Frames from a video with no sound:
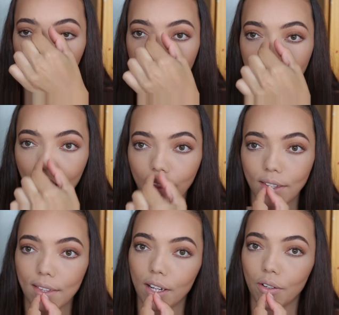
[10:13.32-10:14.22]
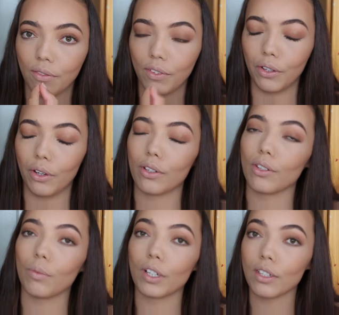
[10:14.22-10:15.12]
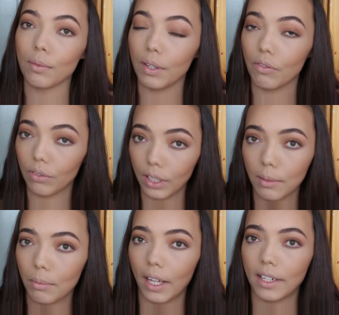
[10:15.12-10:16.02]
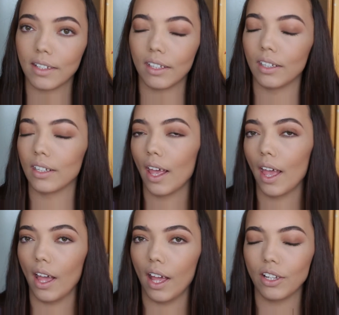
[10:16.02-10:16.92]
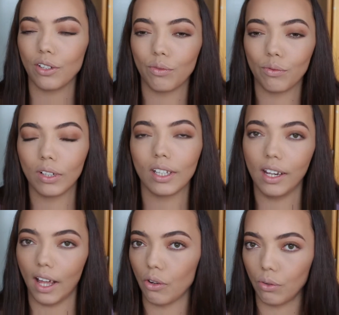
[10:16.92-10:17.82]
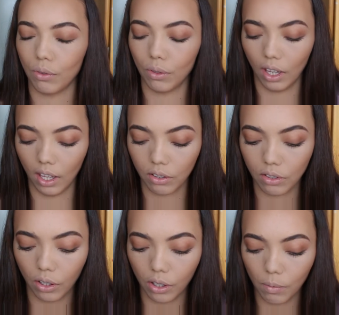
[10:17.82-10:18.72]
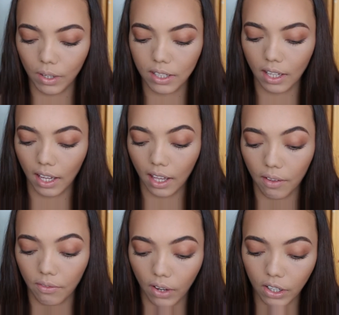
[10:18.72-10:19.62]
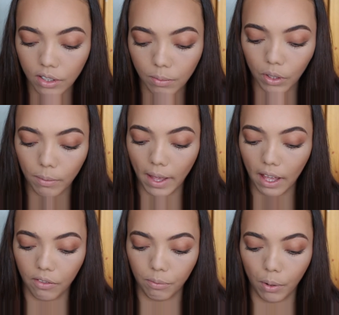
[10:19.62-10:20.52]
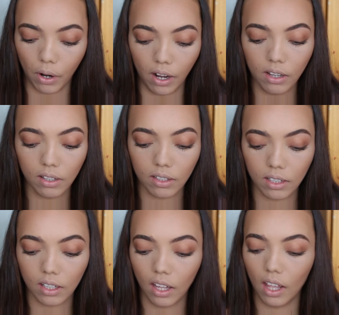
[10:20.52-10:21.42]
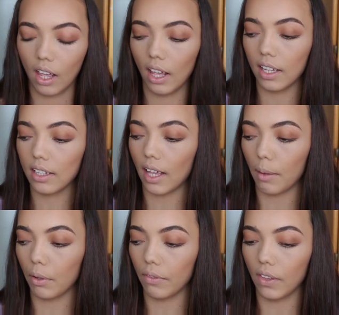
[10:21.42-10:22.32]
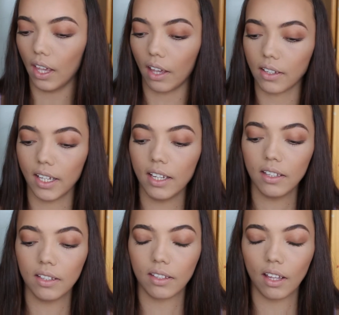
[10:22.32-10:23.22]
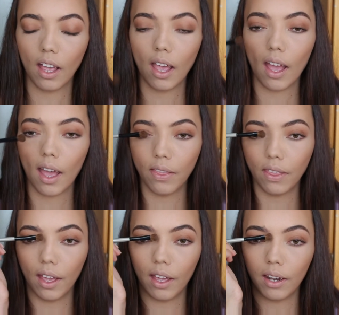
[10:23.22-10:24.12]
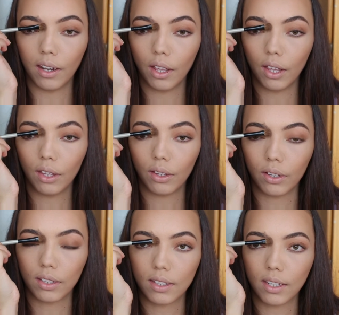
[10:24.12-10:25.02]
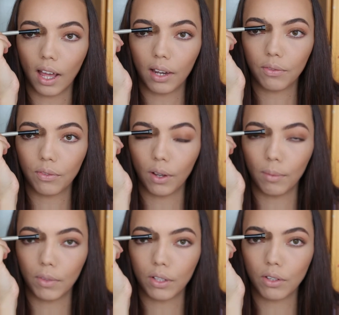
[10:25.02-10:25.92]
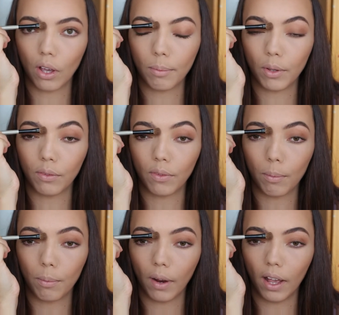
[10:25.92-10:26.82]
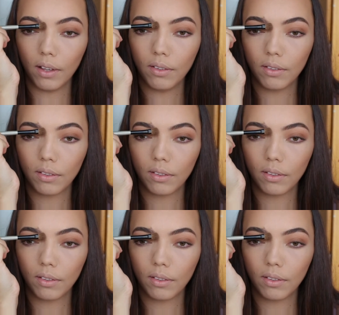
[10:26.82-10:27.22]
down the center of your nose. You want it to be really blended and just really natural looking. So you want to take a very small amount of product, tap off the excess, and then you can start from the top of your brow